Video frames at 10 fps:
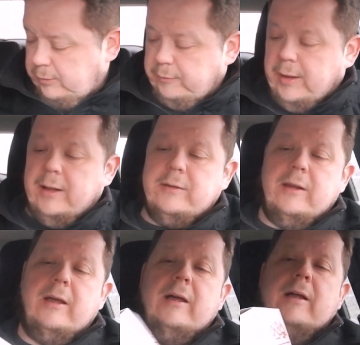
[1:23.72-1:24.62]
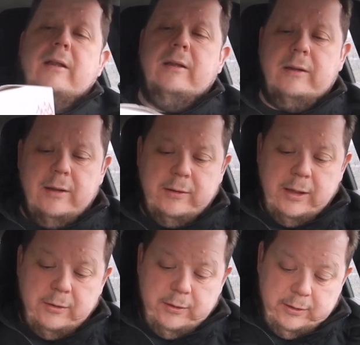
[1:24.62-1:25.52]
I've got a
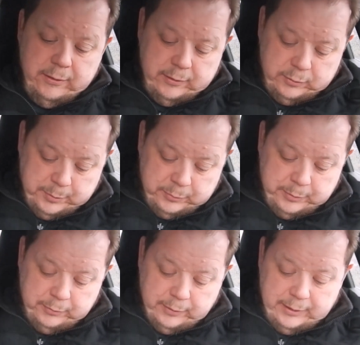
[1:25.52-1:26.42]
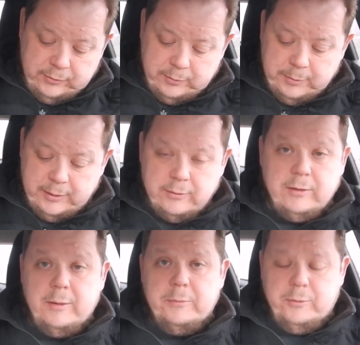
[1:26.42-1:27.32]
container here. This must be rice because
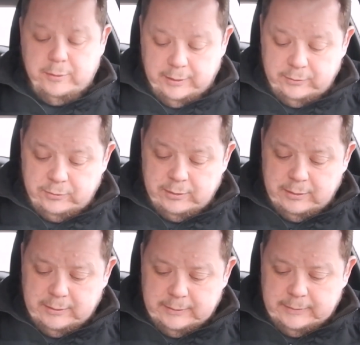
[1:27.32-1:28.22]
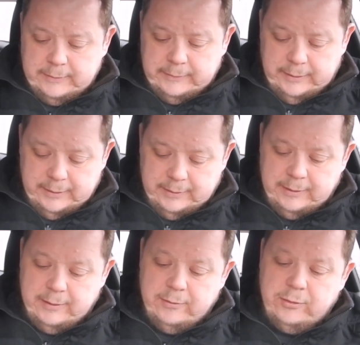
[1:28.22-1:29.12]
it comes with rice. And
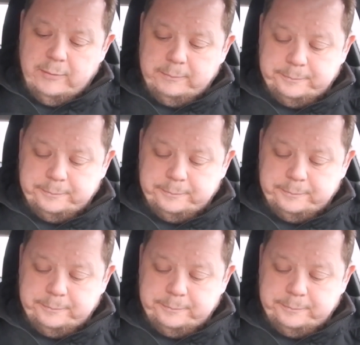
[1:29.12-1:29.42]
it is.